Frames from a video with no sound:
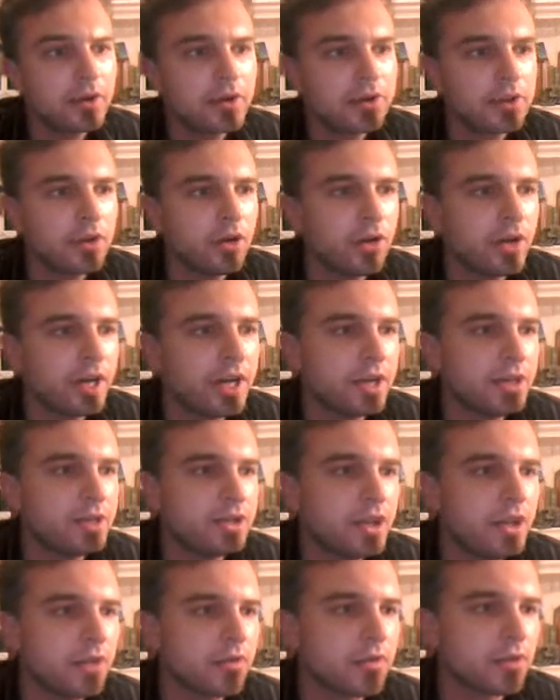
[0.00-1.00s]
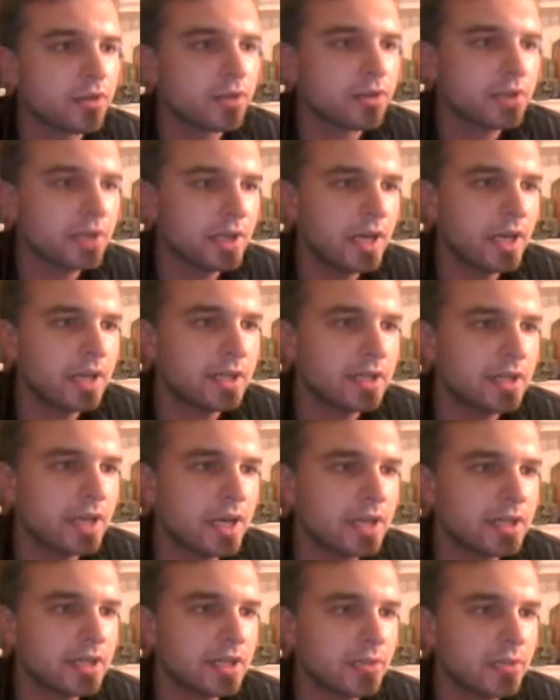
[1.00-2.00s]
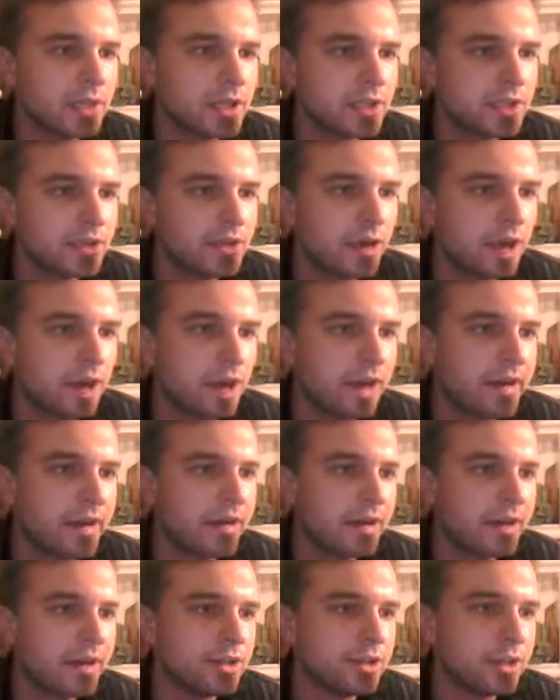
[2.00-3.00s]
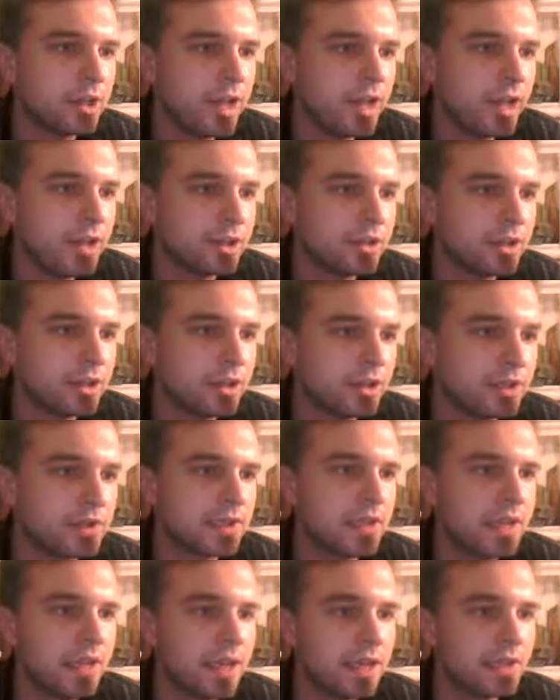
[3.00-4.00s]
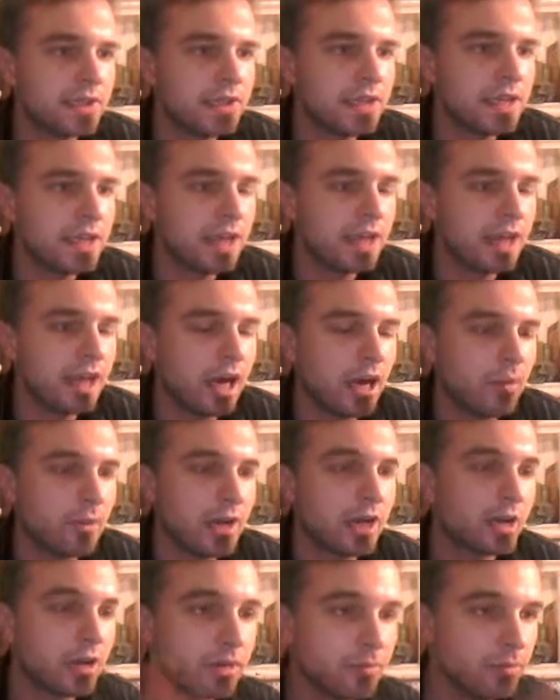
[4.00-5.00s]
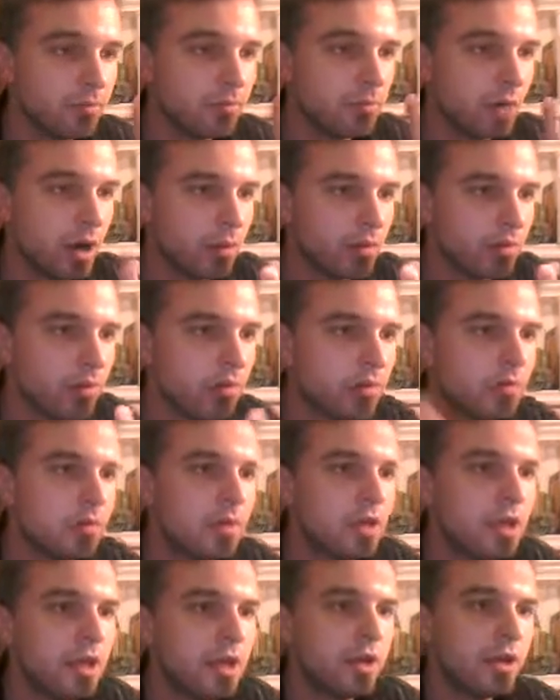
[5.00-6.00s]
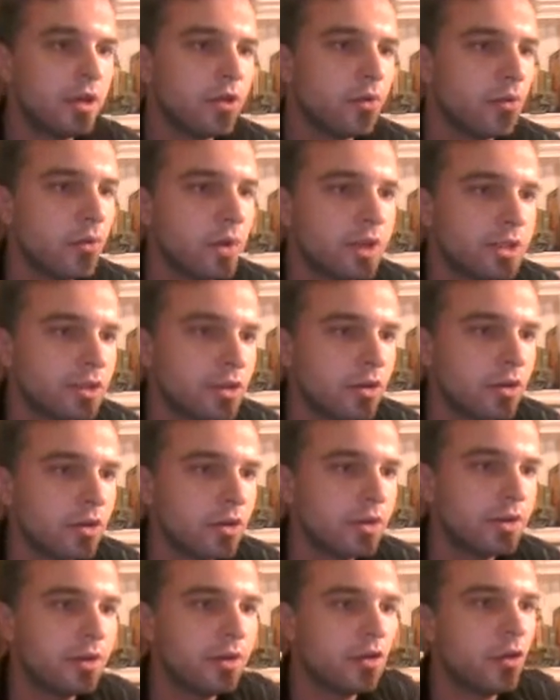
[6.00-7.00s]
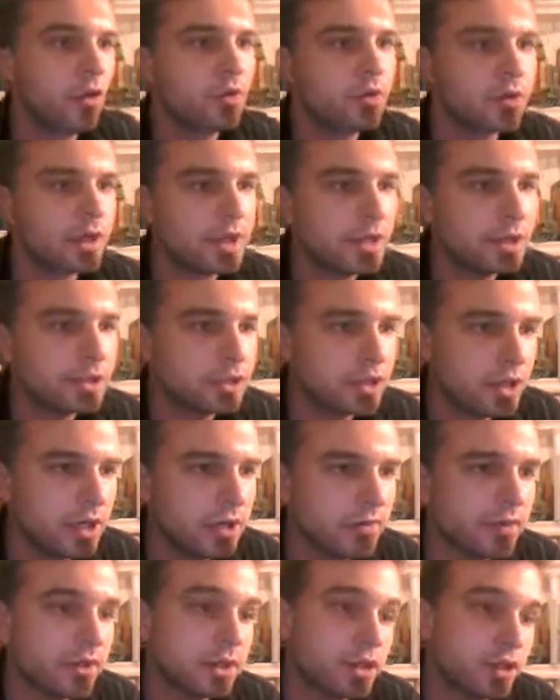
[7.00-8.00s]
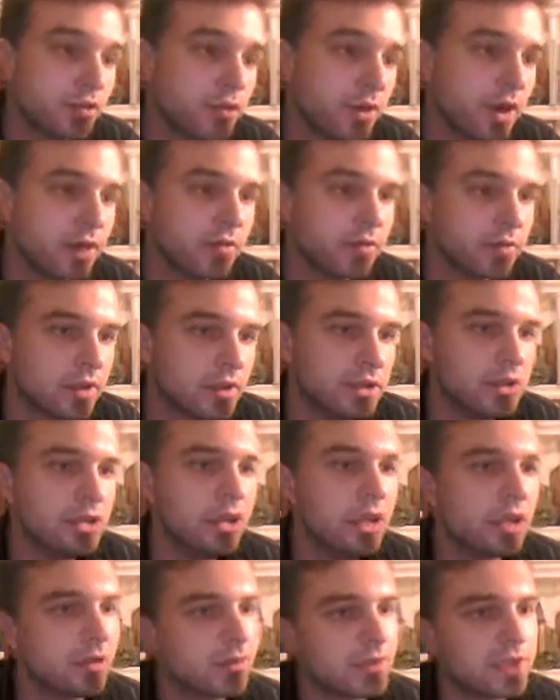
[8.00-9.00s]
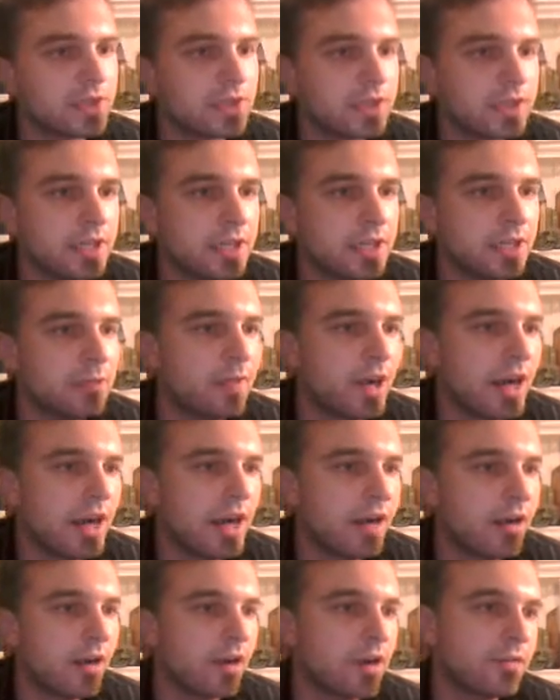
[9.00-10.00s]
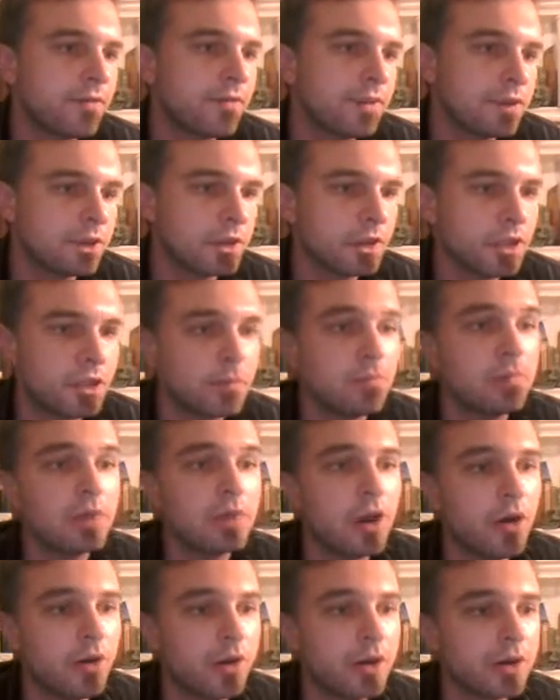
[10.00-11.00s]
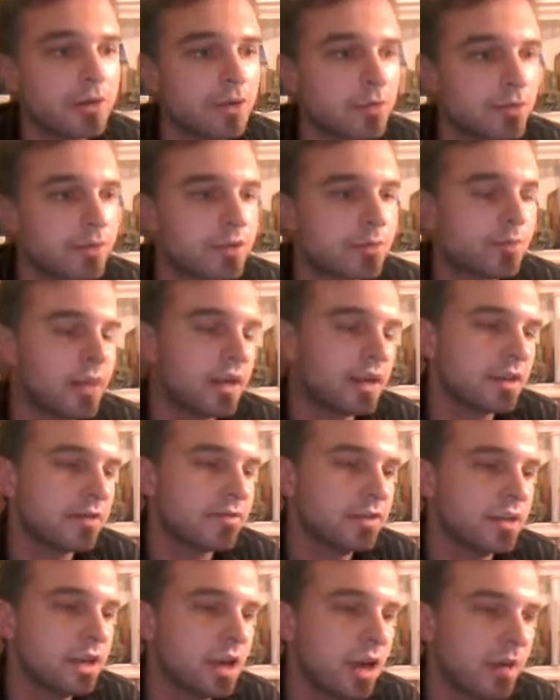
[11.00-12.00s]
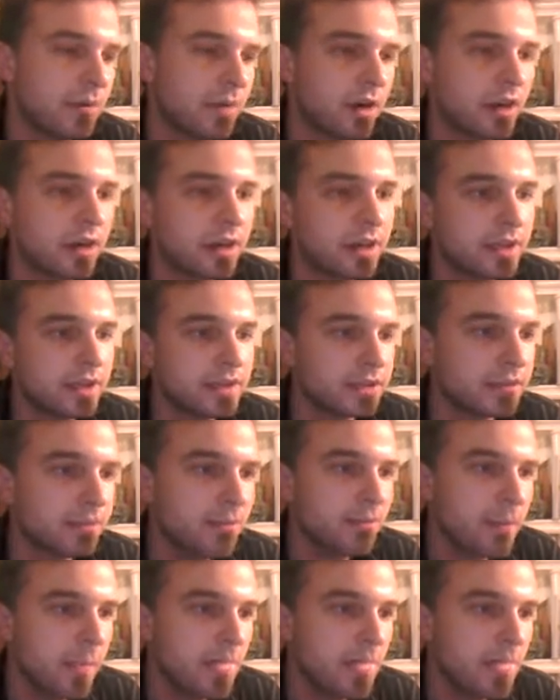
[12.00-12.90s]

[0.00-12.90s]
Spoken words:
So, in a general sense, I simply saw higher education as the next economic bubble, which could only achieve a shred of legitimacy by artificially bloating the respective job markets.